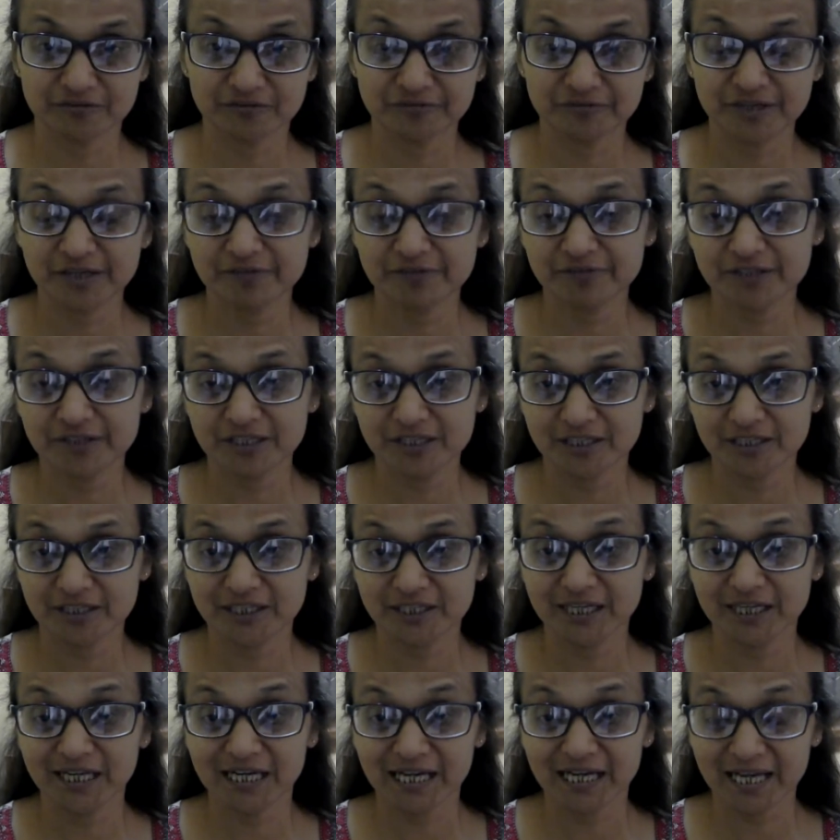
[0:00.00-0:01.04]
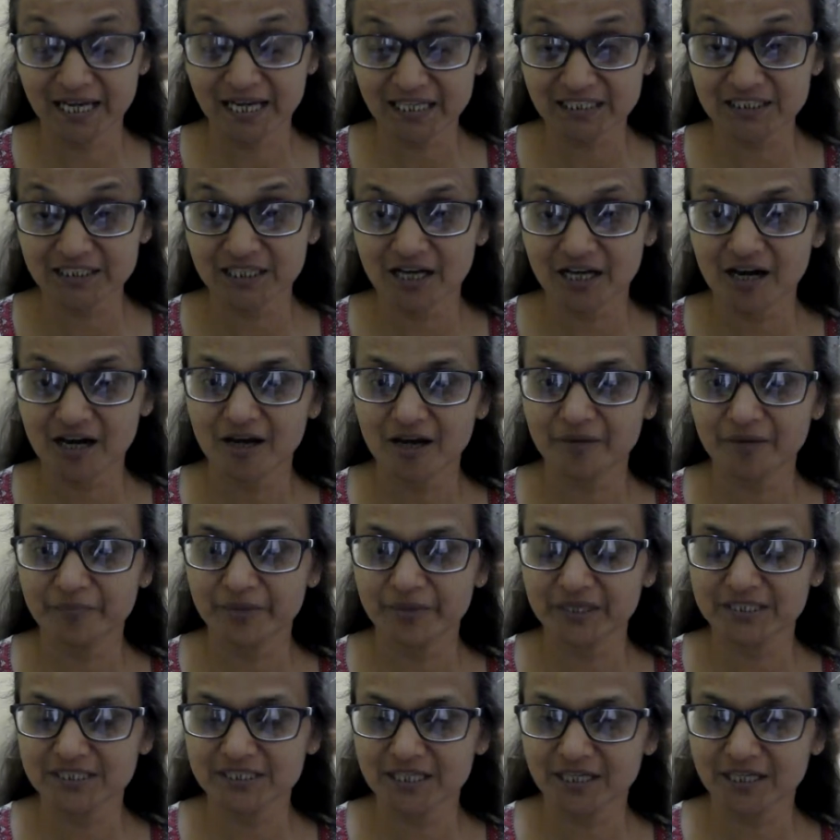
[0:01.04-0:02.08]
when we neglect our
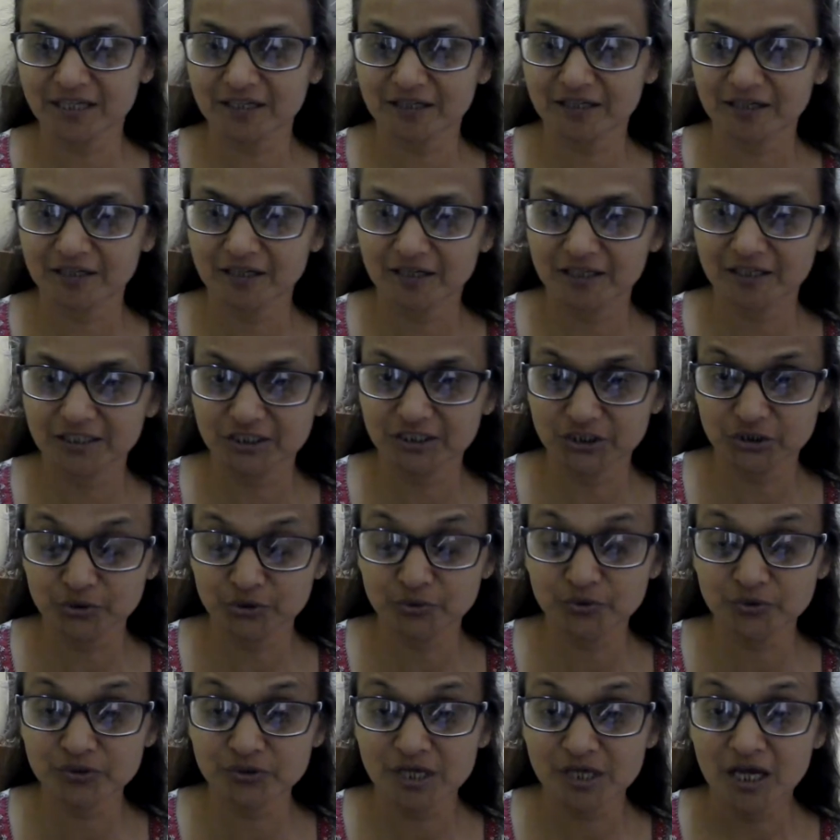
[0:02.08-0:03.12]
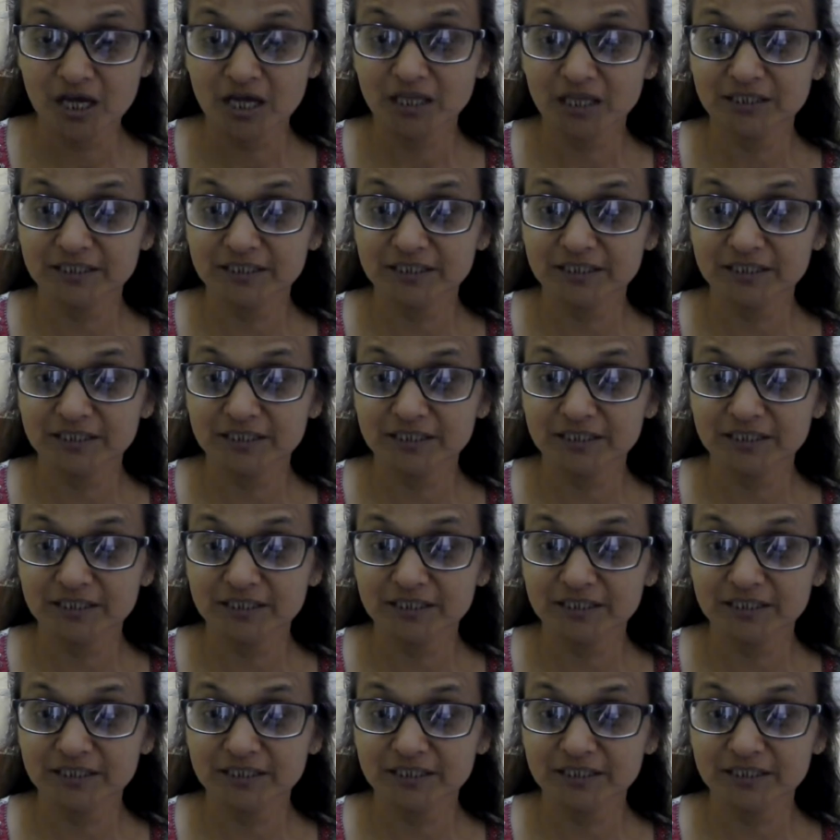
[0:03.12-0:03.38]
basic issues,